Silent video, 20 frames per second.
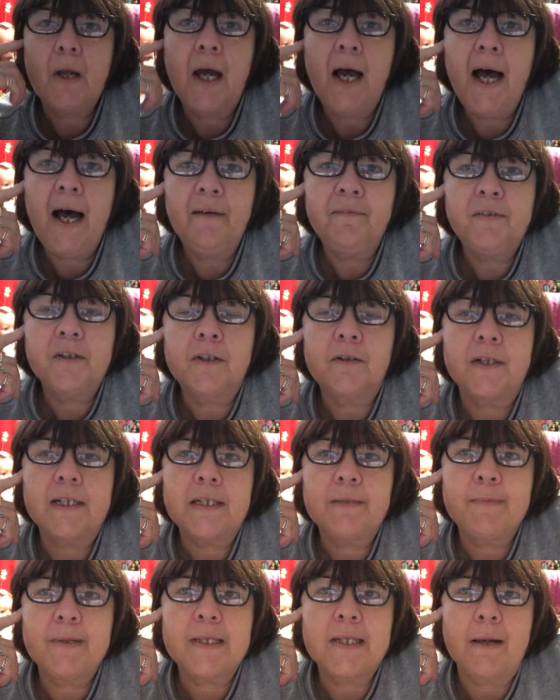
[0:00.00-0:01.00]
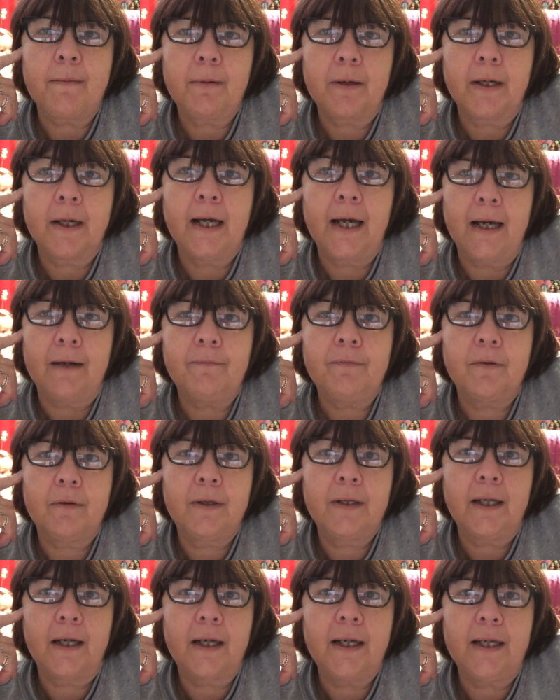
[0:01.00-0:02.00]
After Christmas I'm going to have
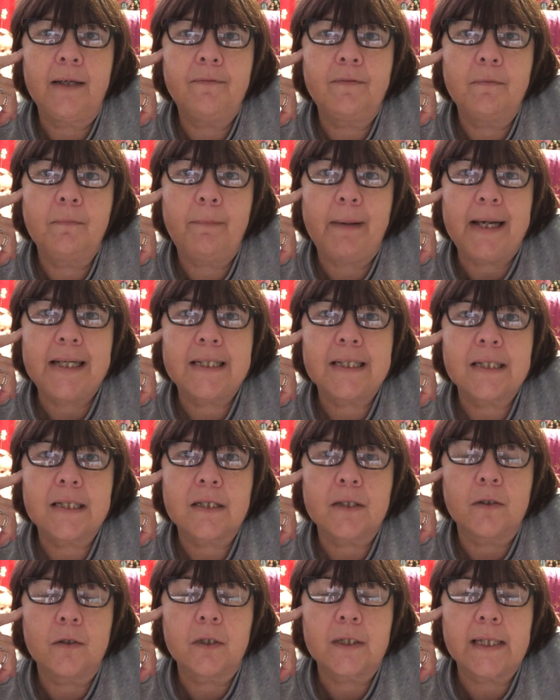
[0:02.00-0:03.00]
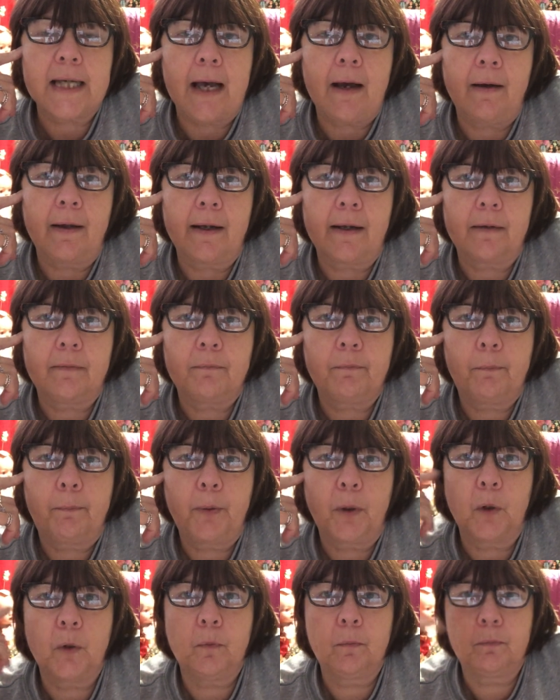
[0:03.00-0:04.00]
an even better sort out and
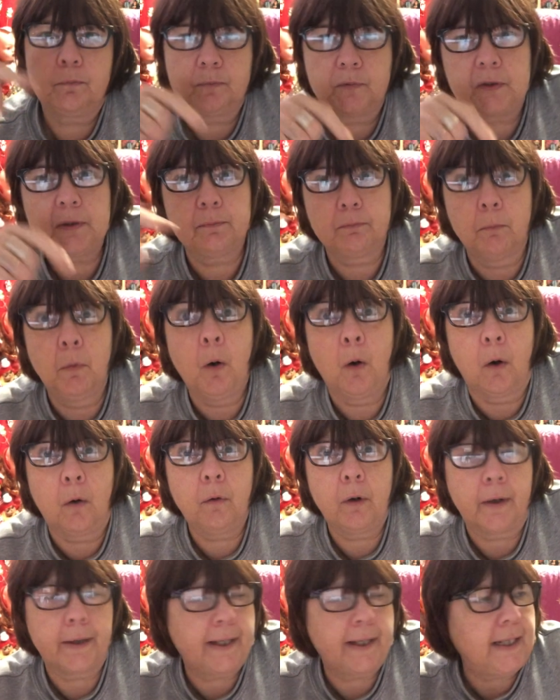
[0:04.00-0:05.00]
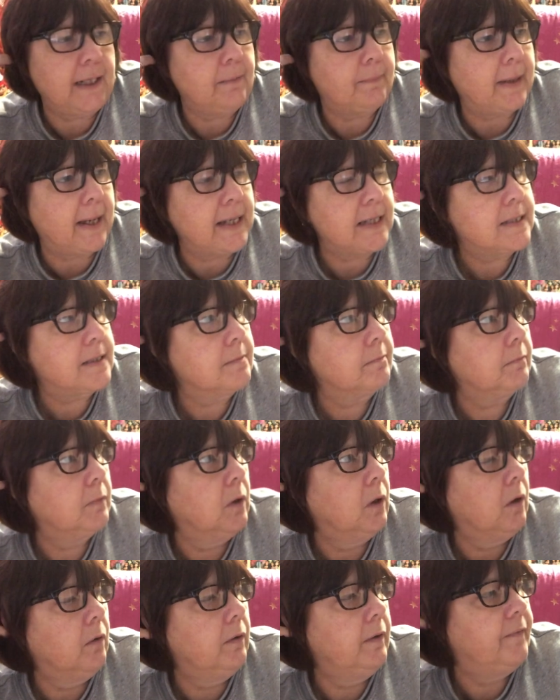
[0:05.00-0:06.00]
put some more on eBay, some
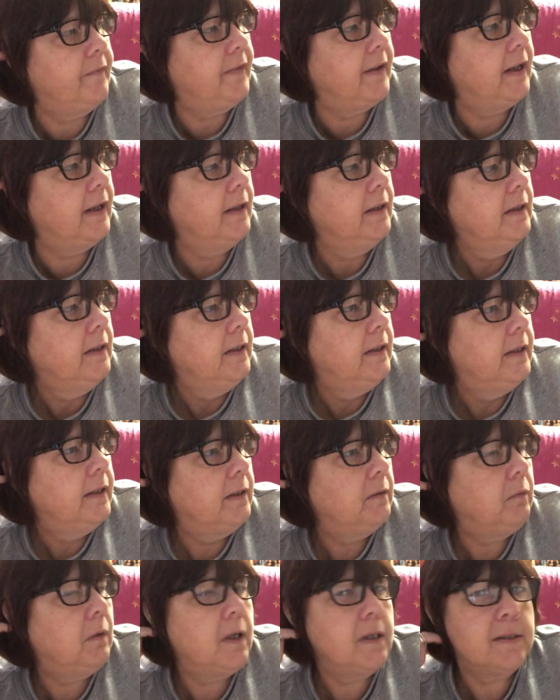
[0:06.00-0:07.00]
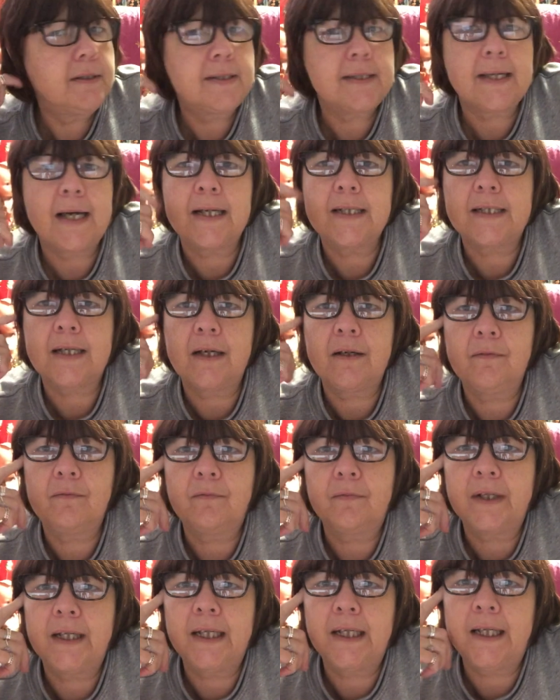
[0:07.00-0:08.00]
more of the ones that I don't
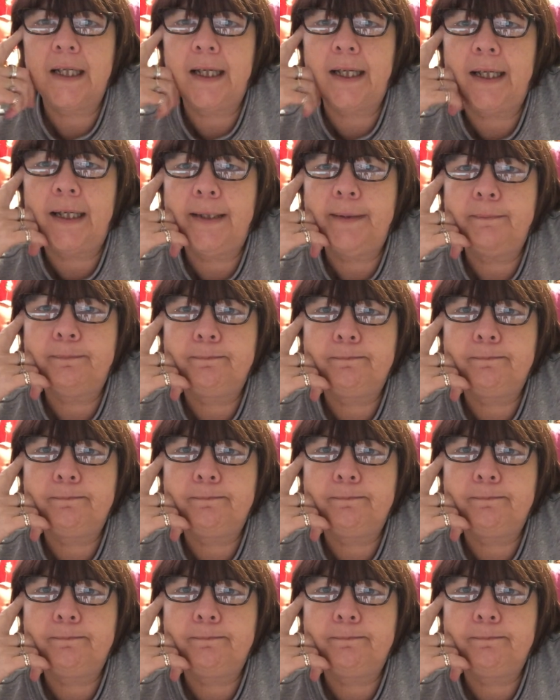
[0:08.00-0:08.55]
really